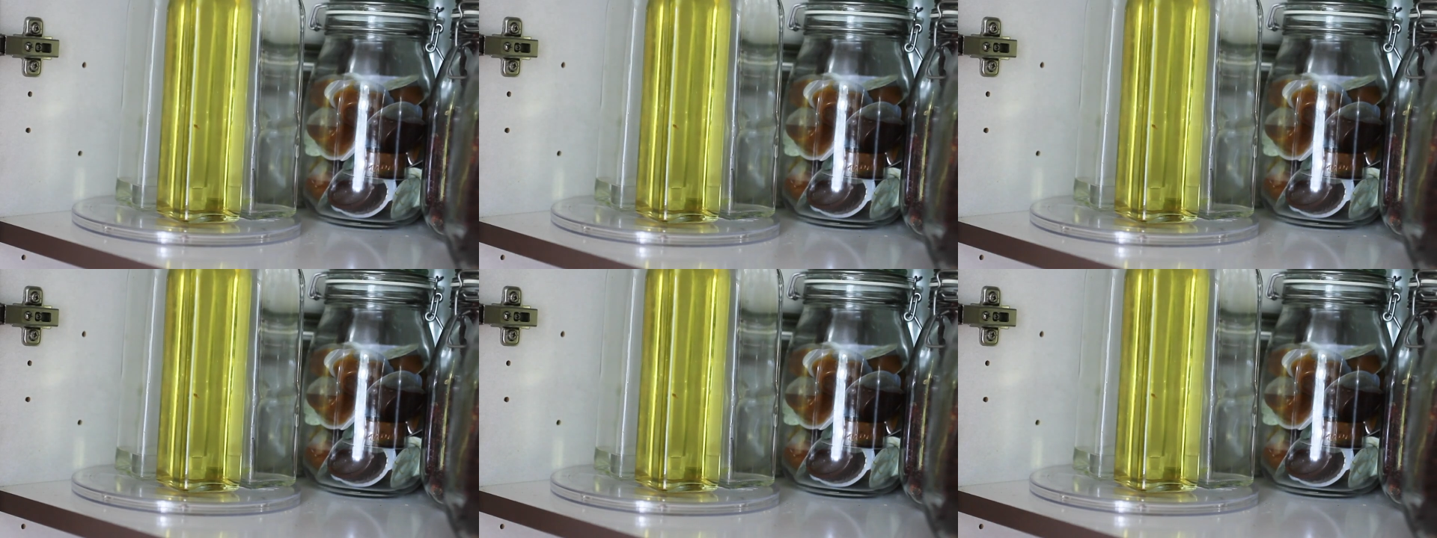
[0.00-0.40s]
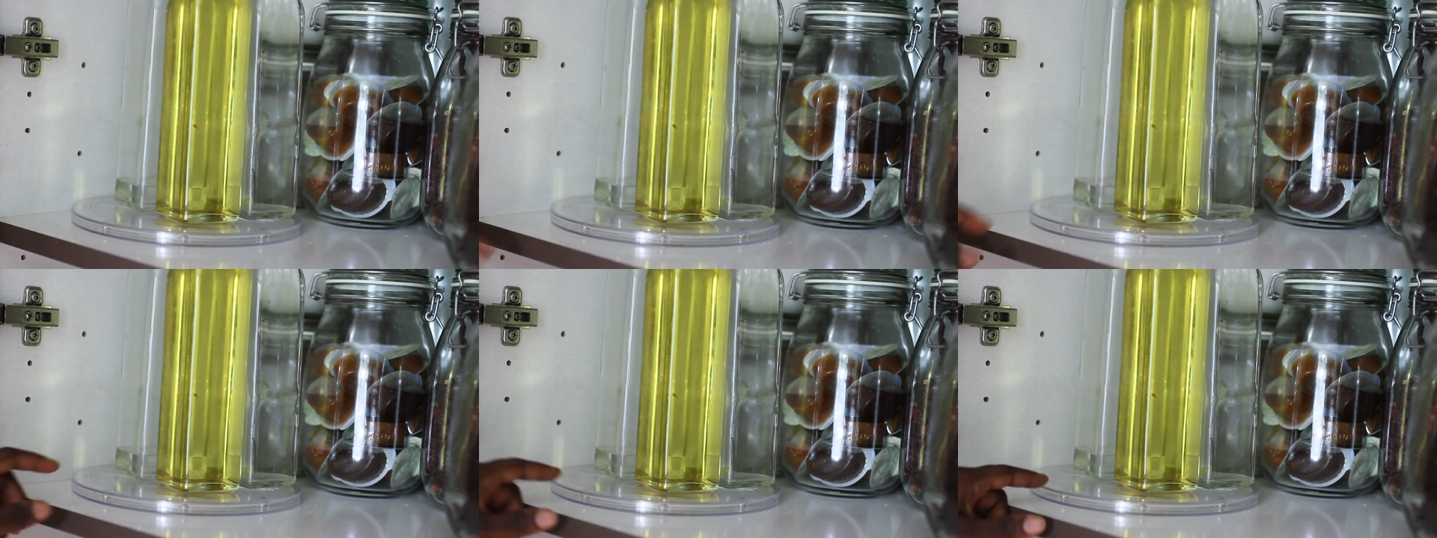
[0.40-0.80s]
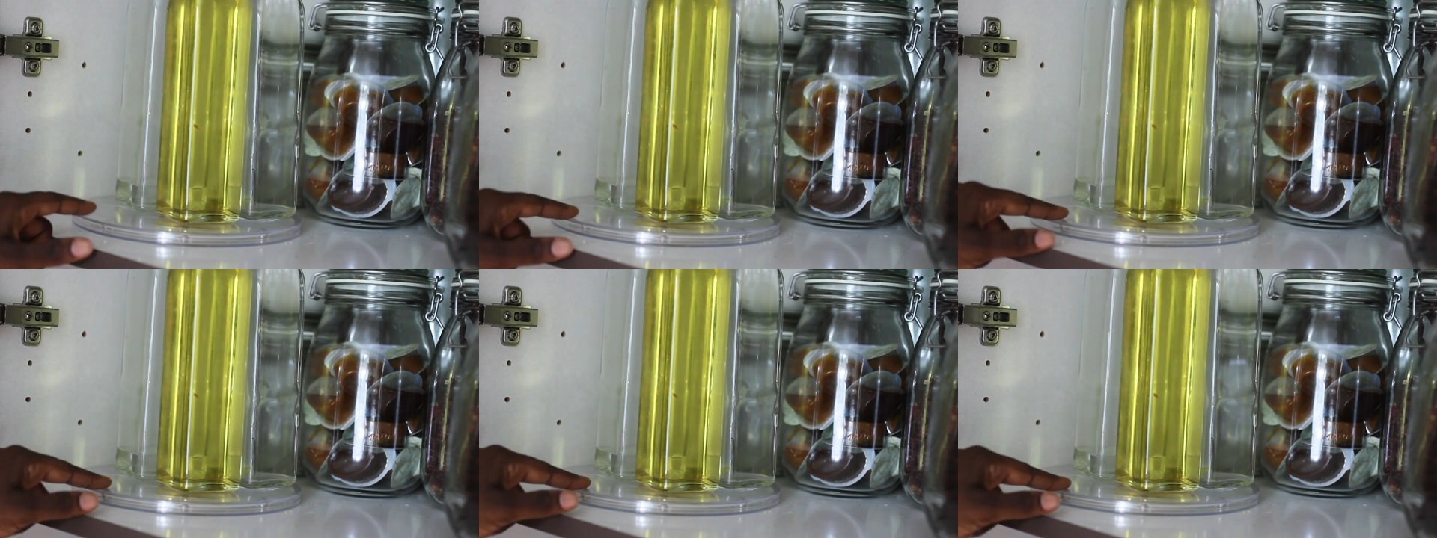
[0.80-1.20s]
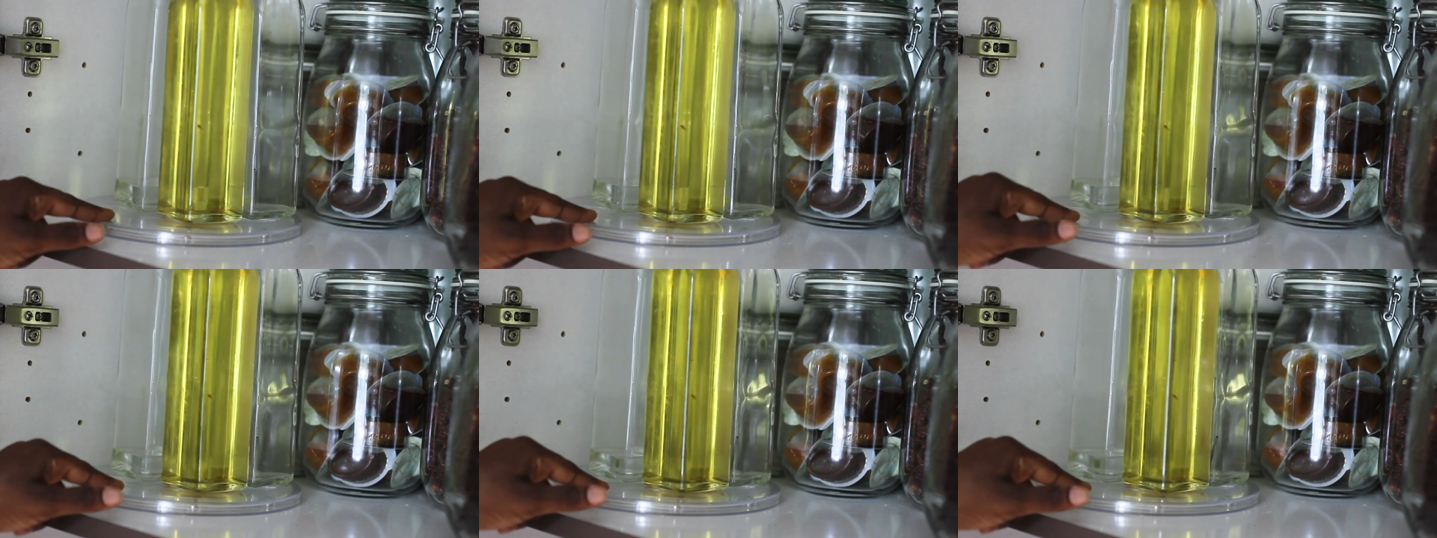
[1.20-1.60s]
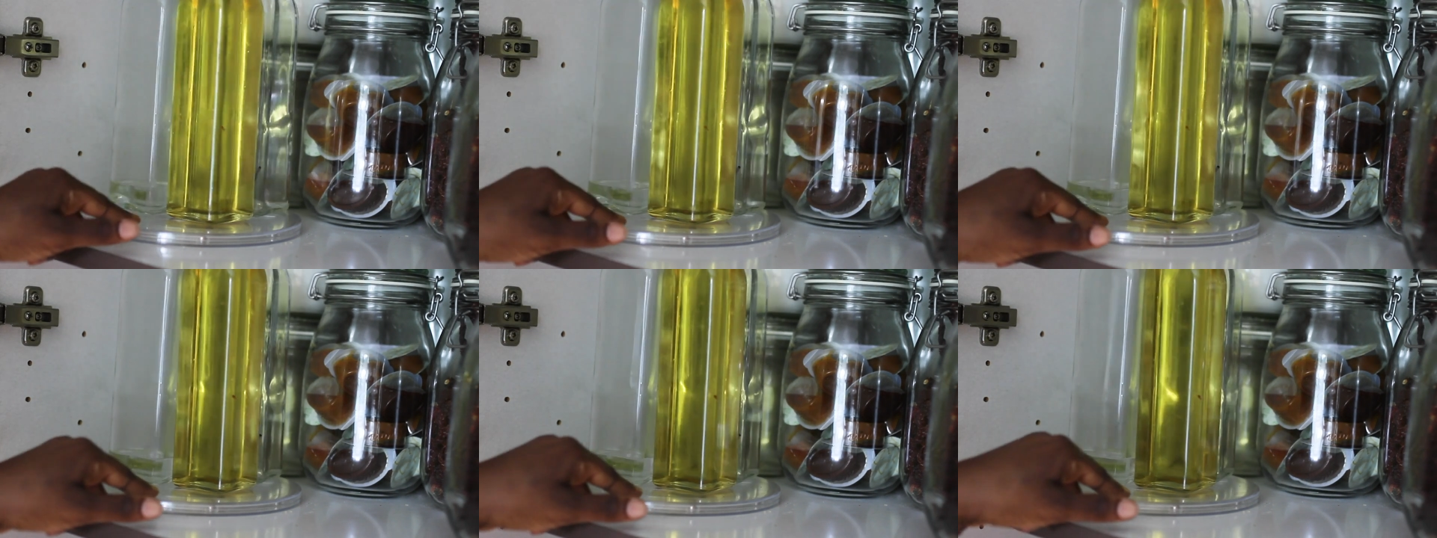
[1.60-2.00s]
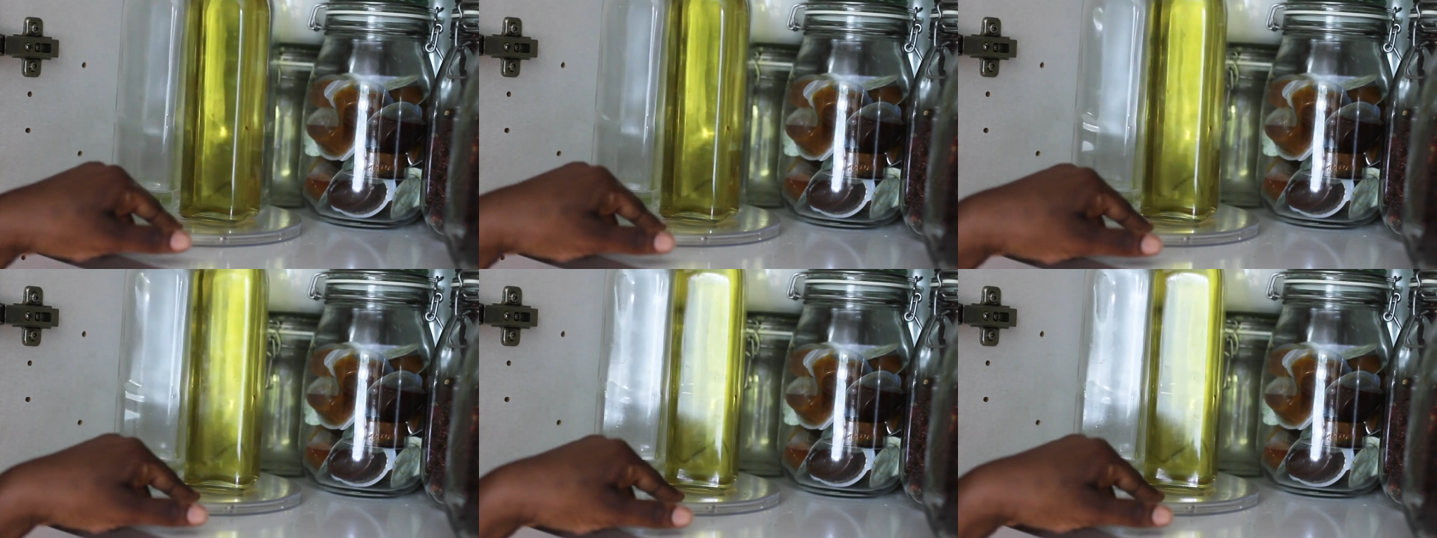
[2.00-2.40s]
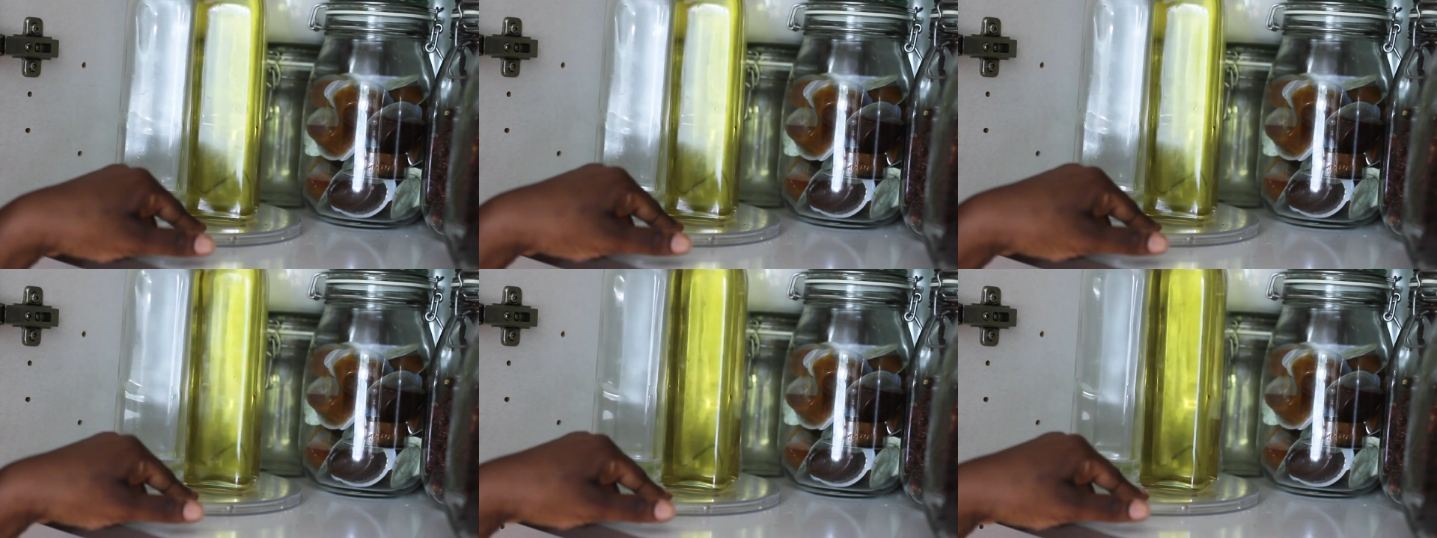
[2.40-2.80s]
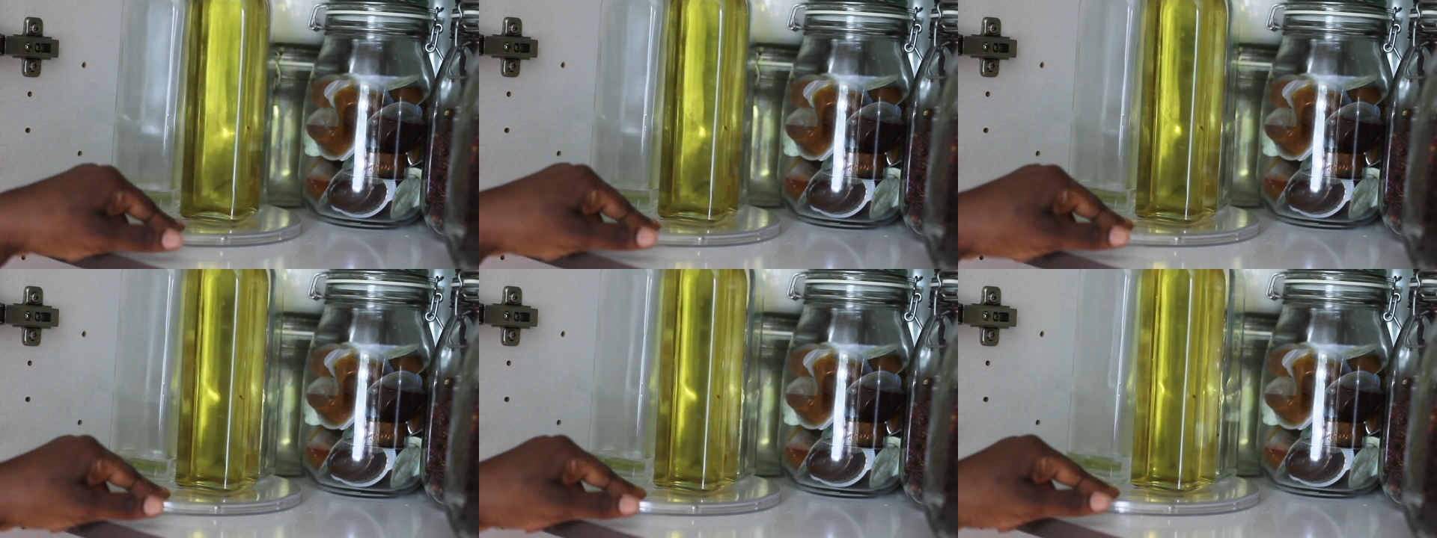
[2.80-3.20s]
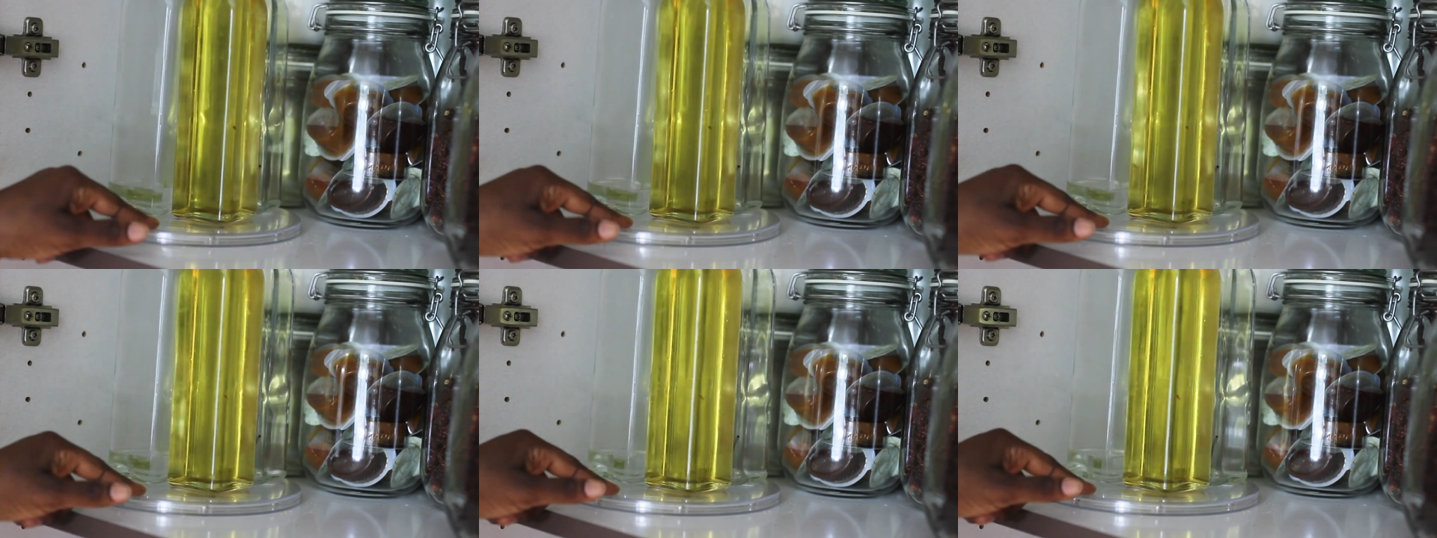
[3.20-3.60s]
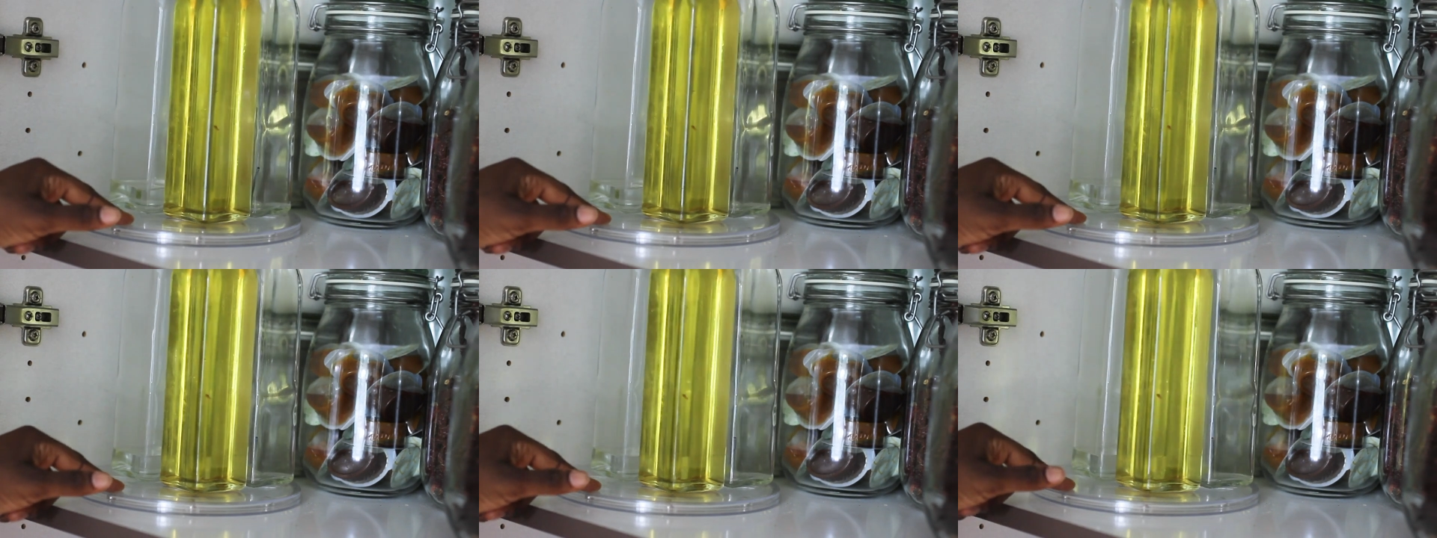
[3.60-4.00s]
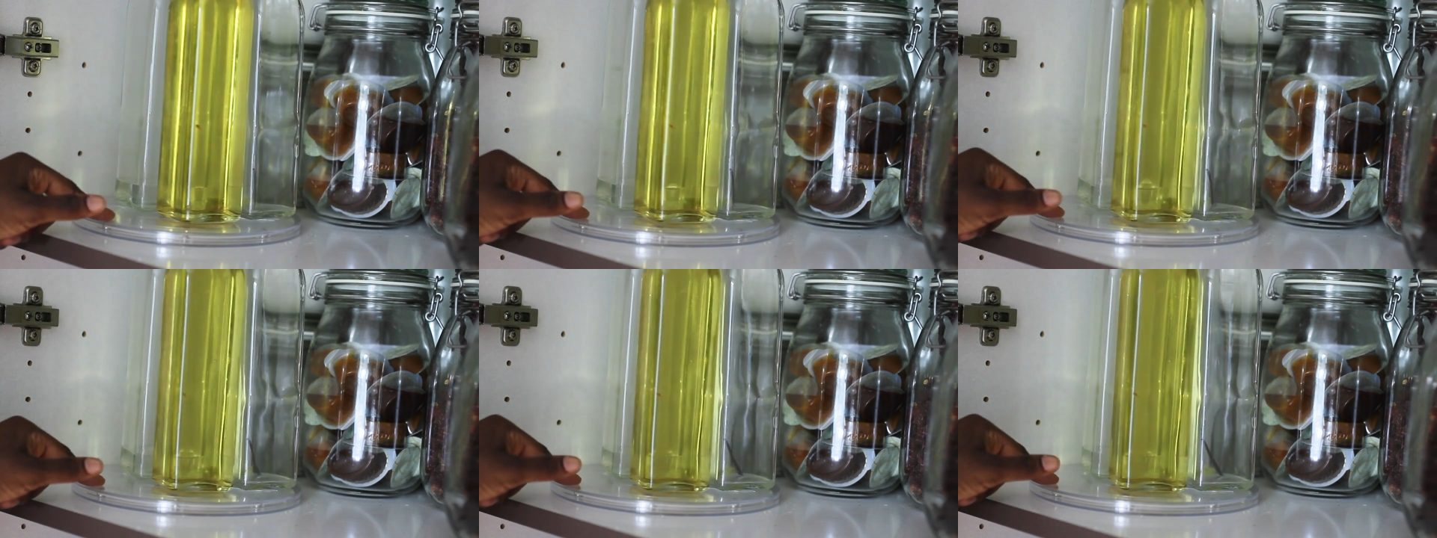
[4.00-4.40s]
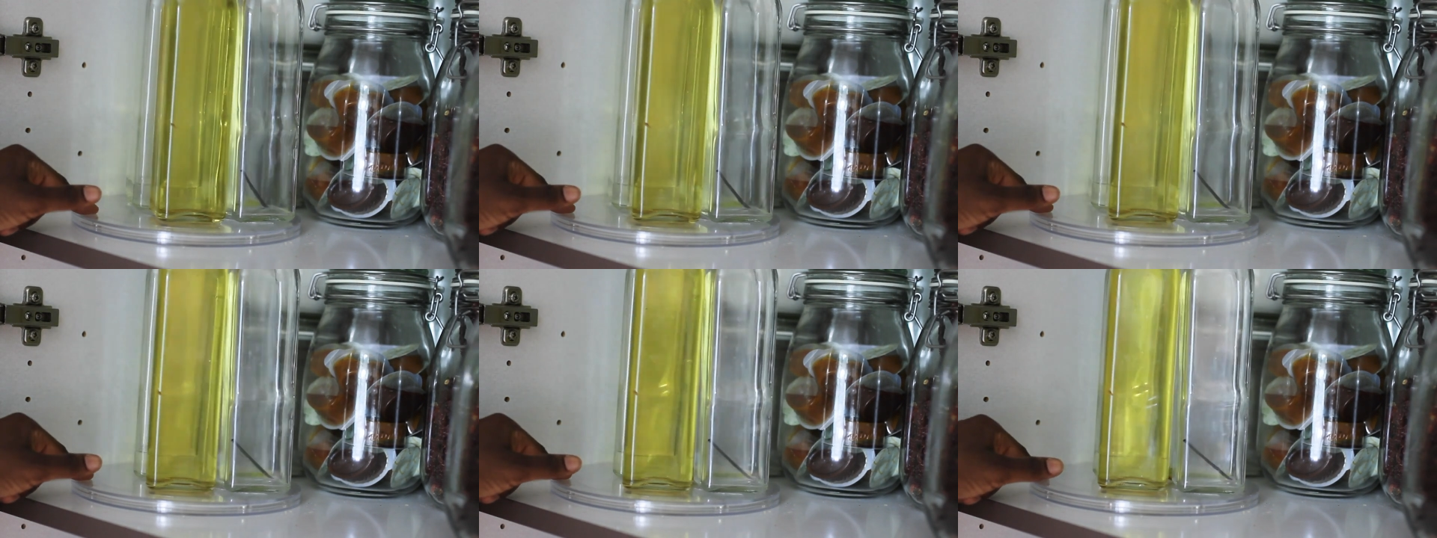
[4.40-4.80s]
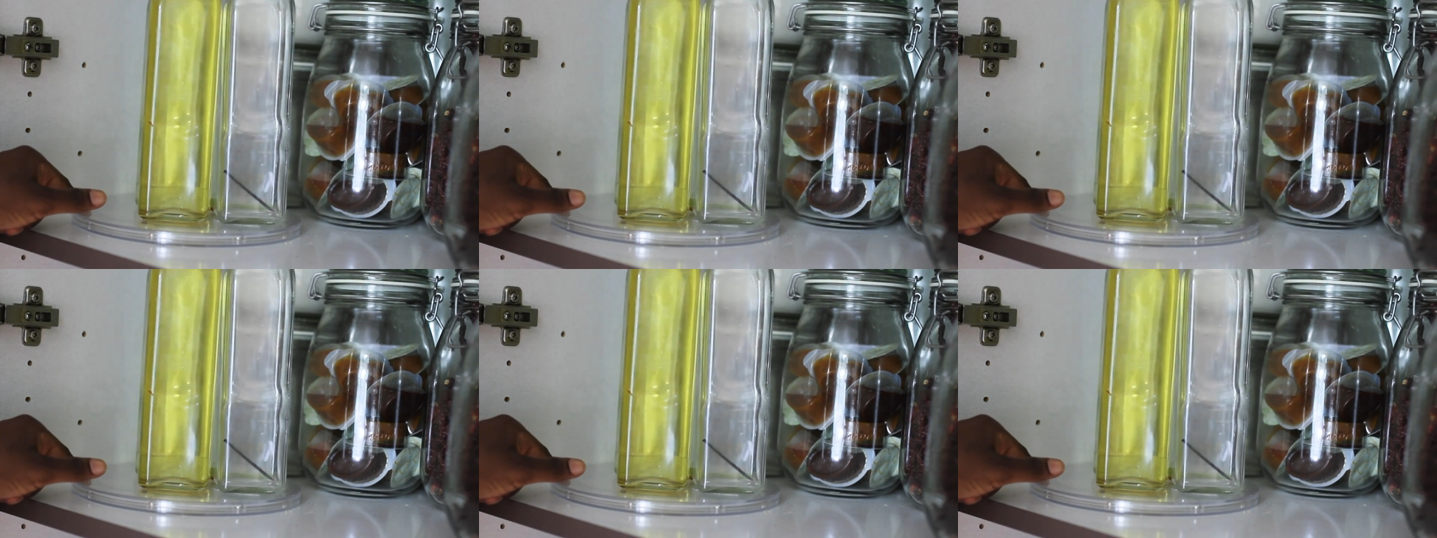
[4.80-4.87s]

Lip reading: (no speaker visible)